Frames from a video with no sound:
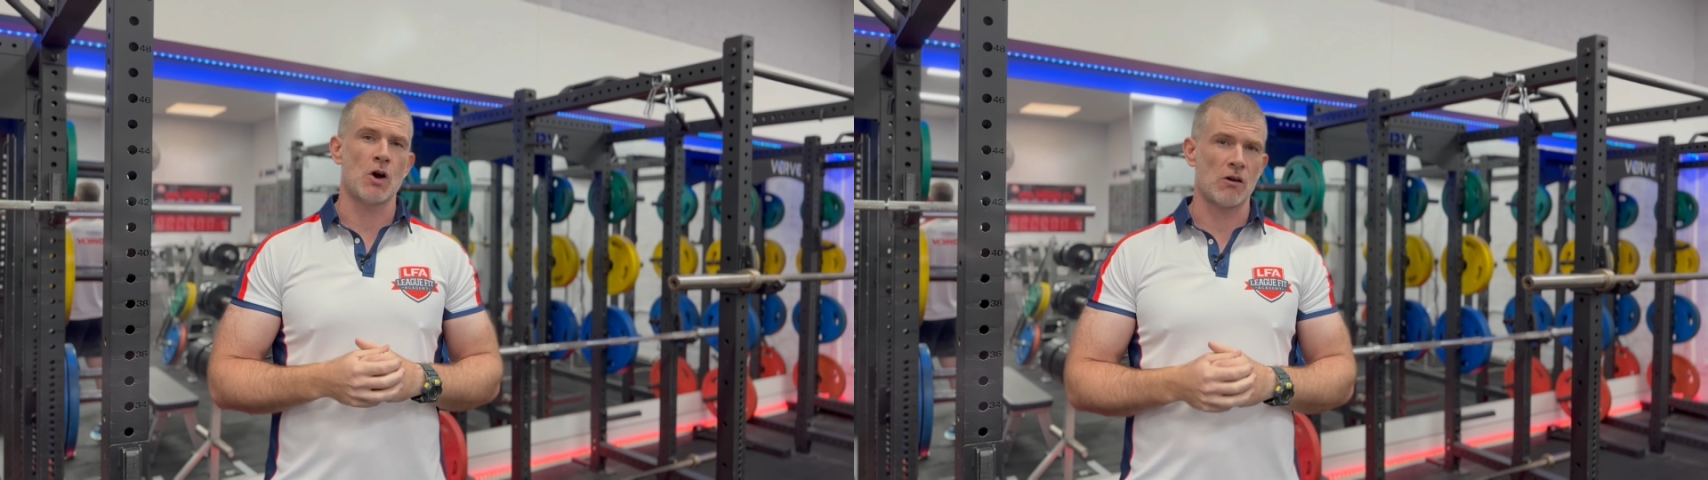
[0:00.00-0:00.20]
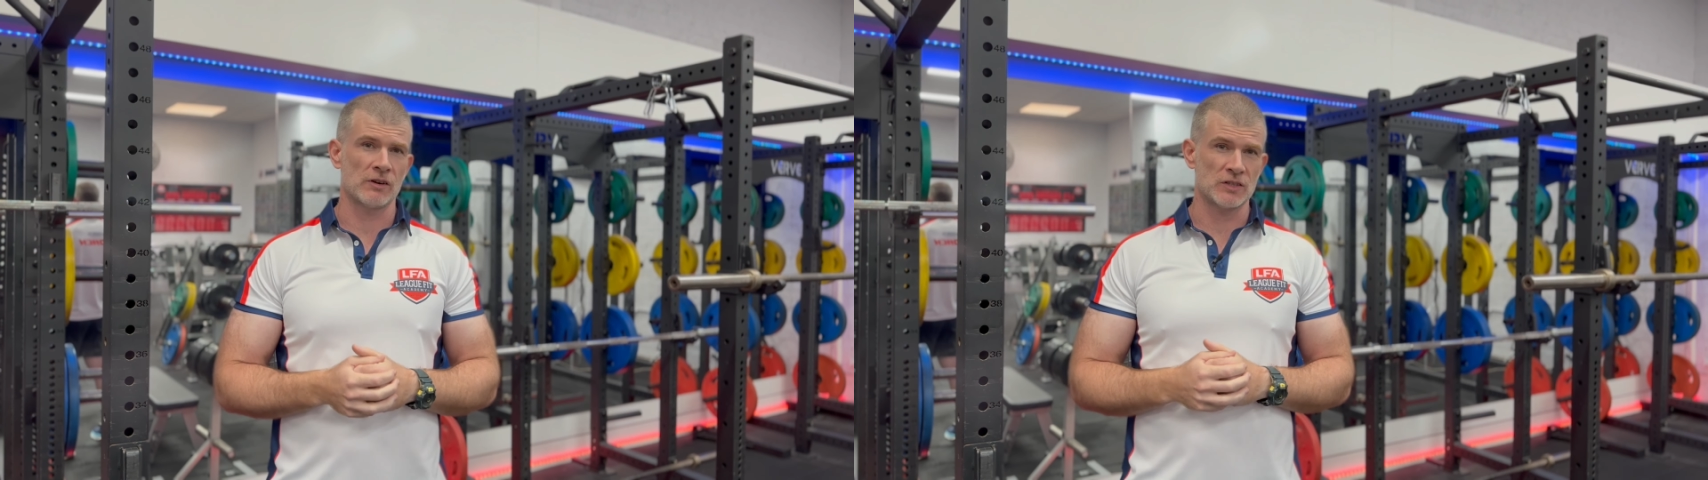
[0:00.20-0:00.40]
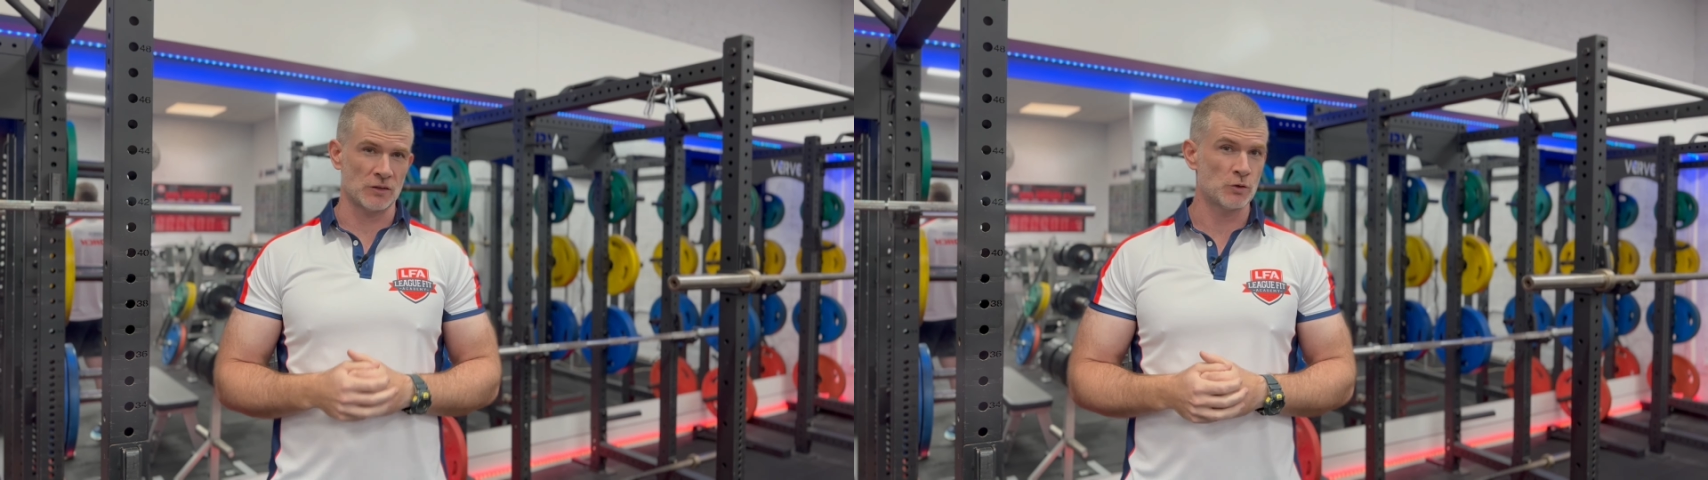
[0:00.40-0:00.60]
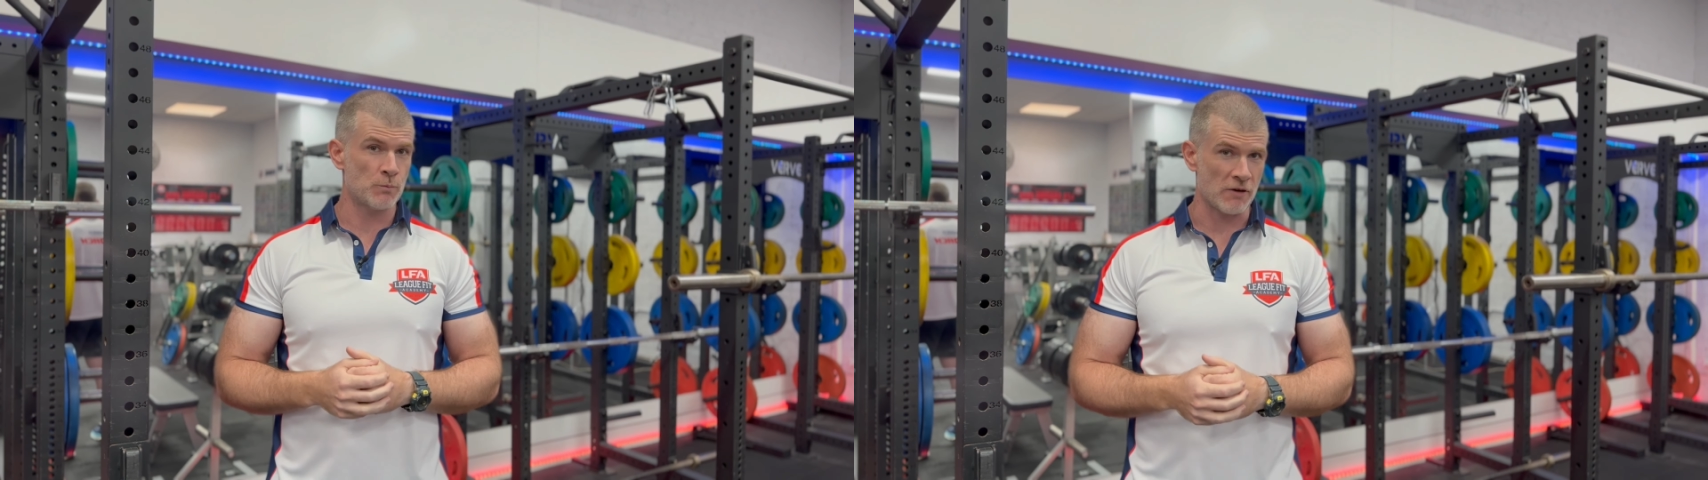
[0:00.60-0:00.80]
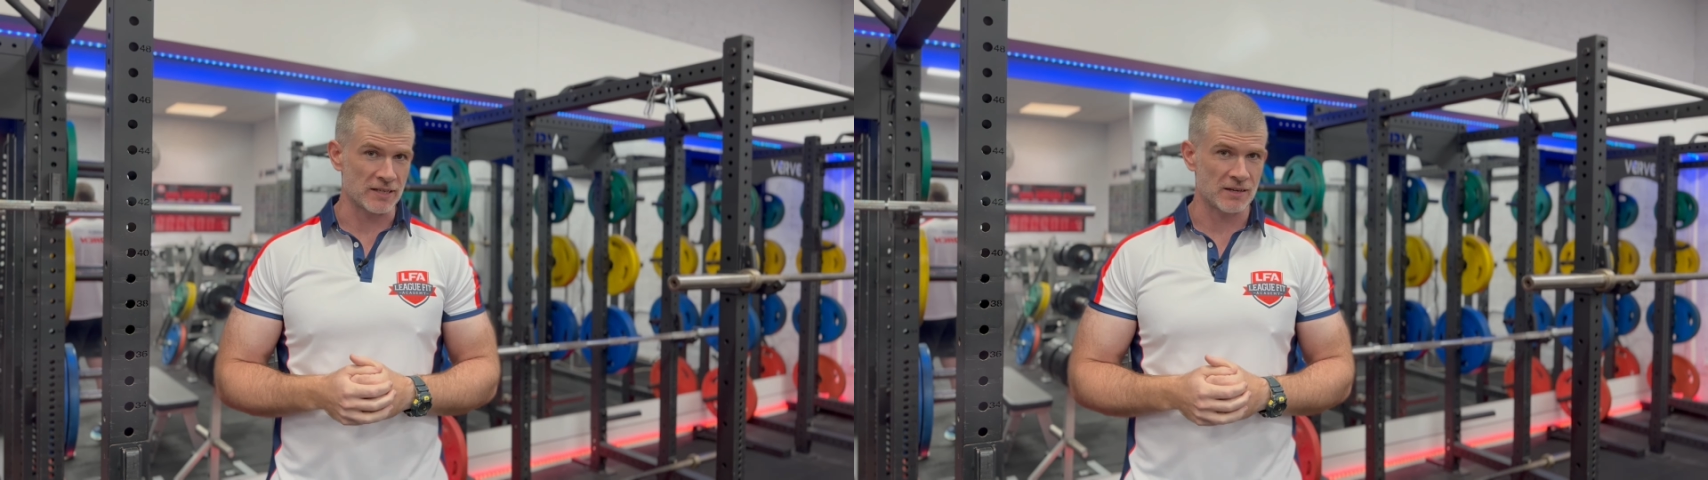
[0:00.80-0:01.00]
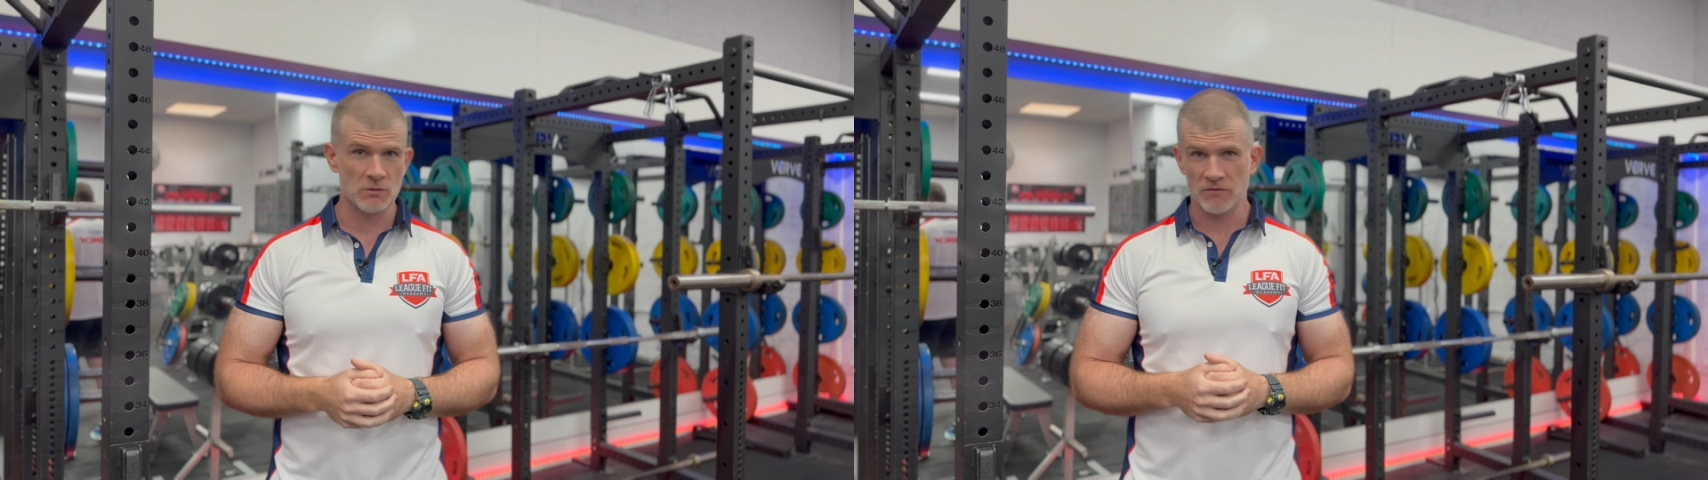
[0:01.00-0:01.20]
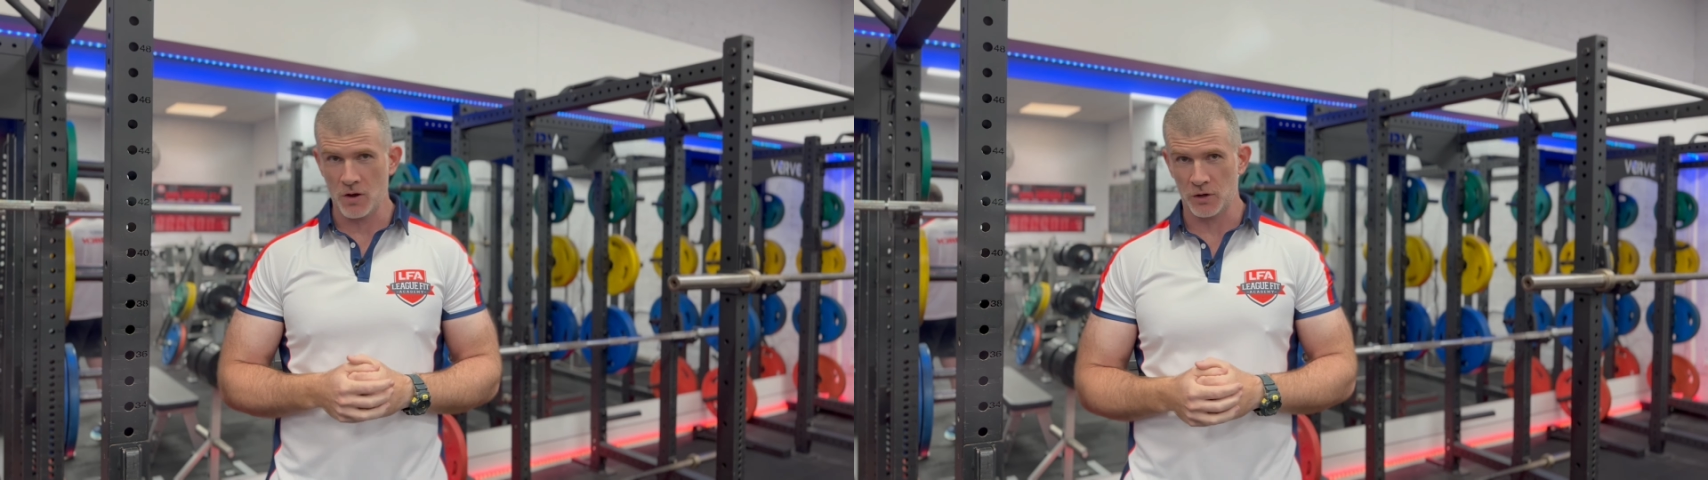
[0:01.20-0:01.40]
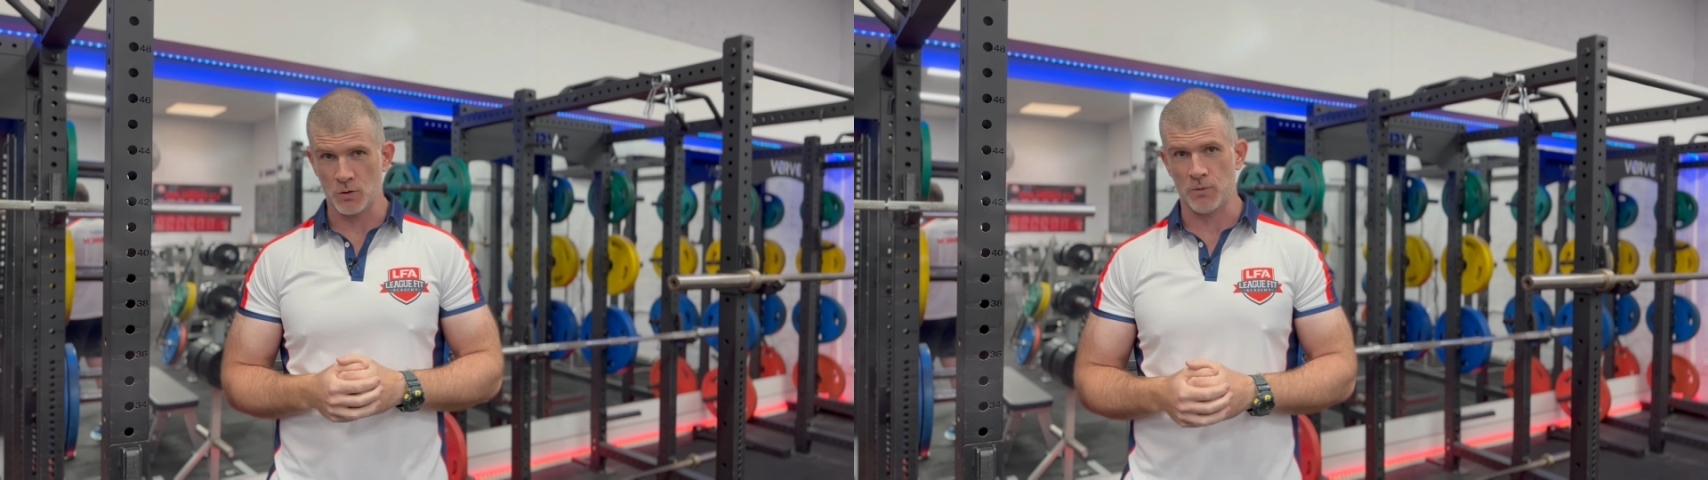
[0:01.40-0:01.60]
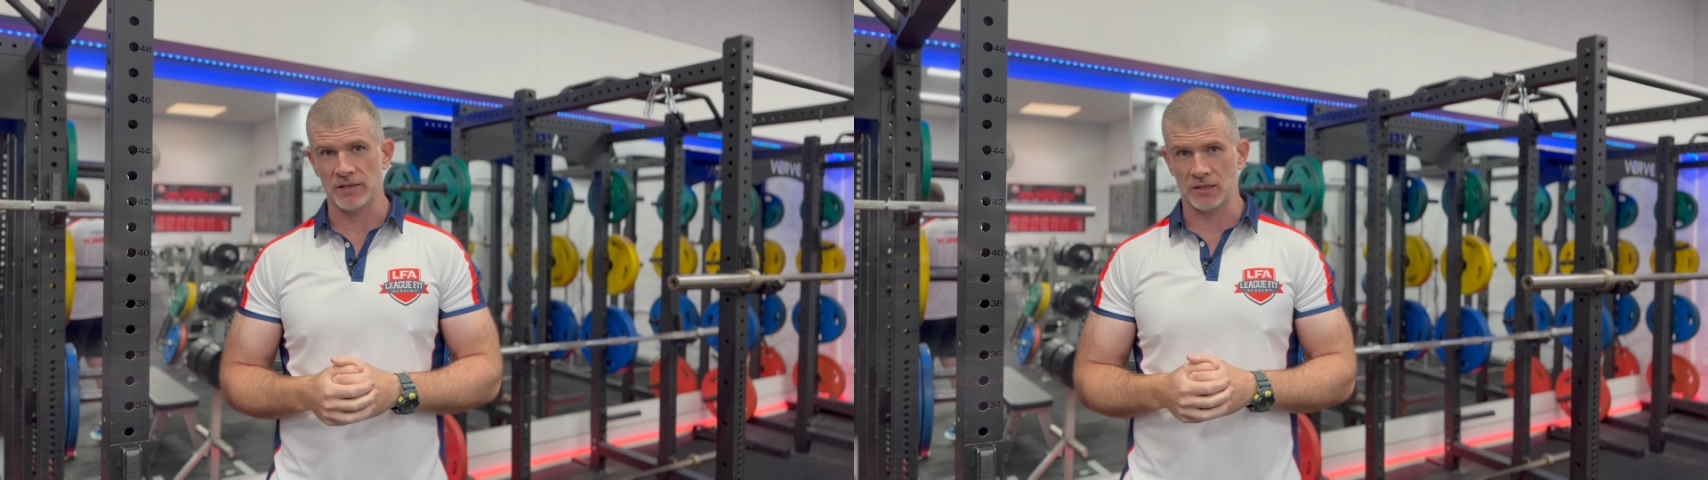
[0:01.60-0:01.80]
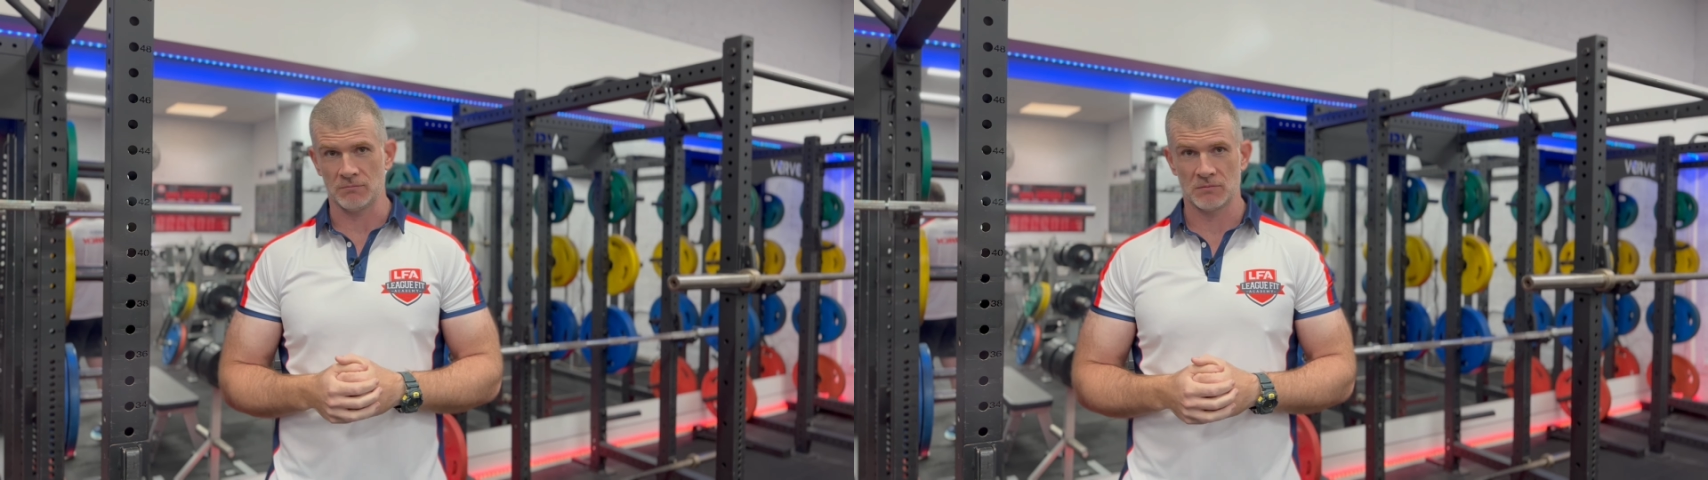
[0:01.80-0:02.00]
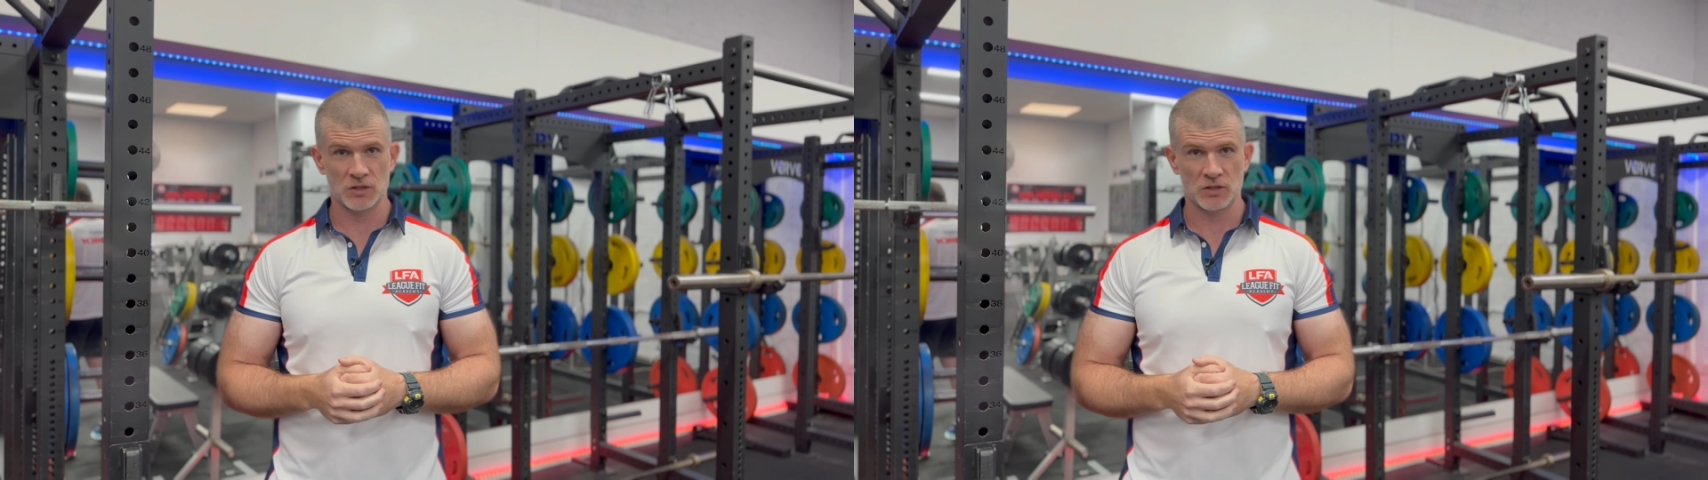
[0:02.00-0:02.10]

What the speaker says: horizontal pressing with vertical pressing.